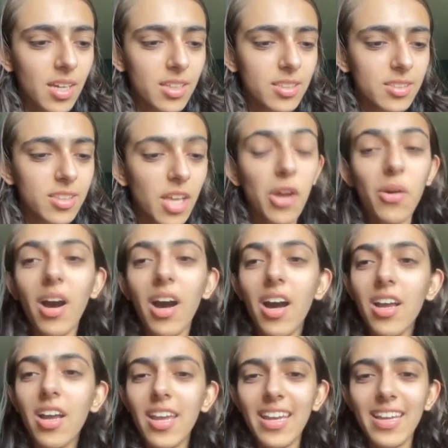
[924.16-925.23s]
so
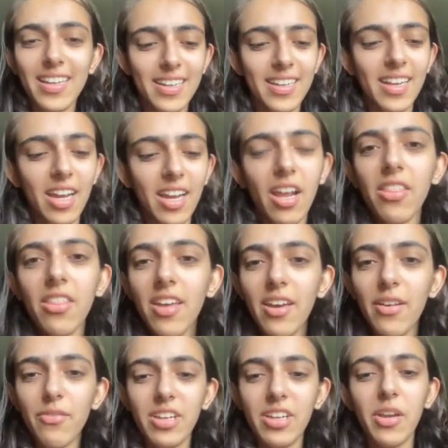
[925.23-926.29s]
in
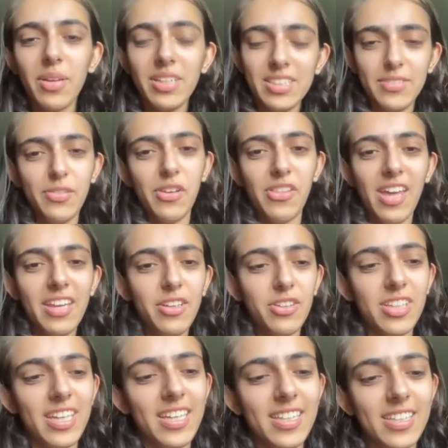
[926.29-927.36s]
another video interview that you
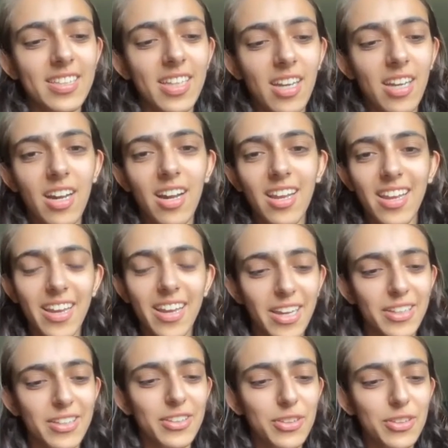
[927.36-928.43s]
did, I
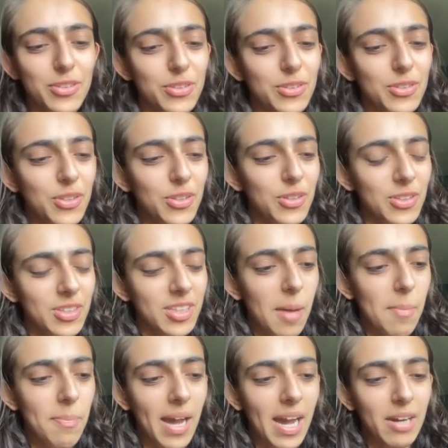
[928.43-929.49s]
heard you talked
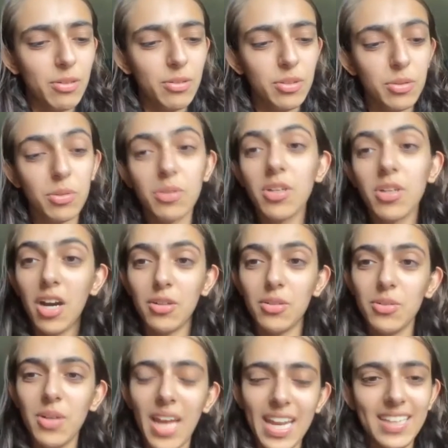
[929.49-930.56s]
about your
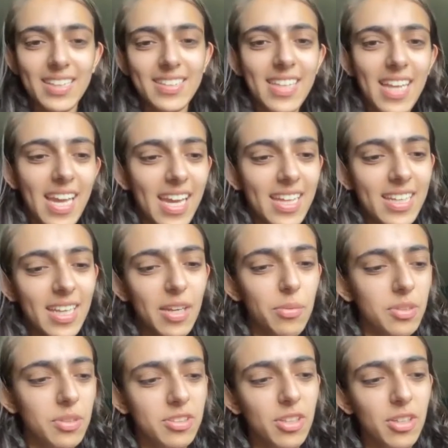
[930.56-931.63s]
goal, and it said it
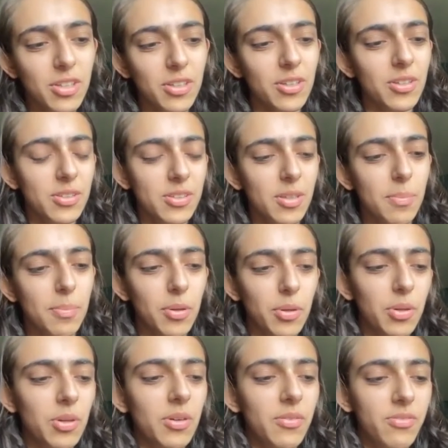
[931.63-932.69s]
was to
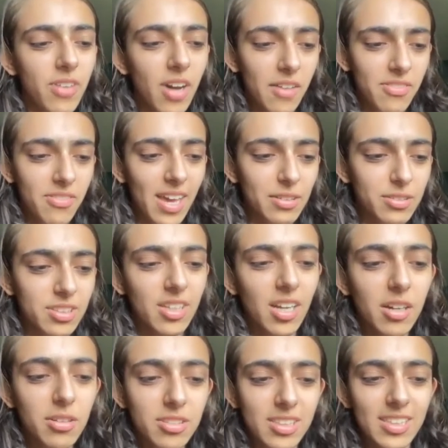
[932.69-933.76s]
support 5,000
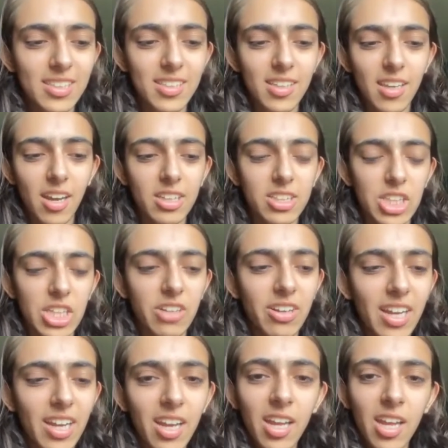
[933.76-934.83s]
girls in
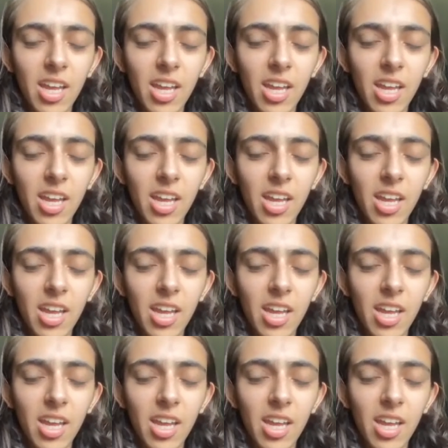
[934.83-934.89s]
Nigeria